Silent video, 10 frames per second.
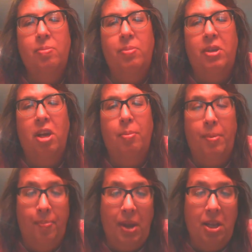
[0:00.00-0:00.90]
become a
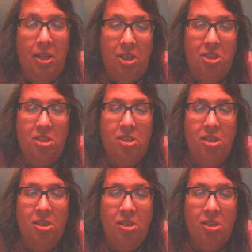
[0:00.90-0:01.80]
balanced
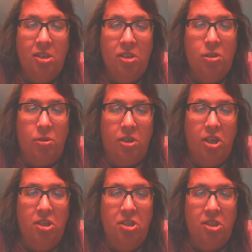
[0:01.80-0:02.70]

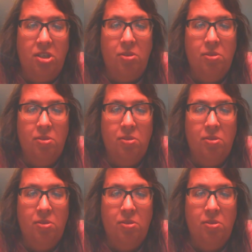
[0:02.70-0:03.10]
creation.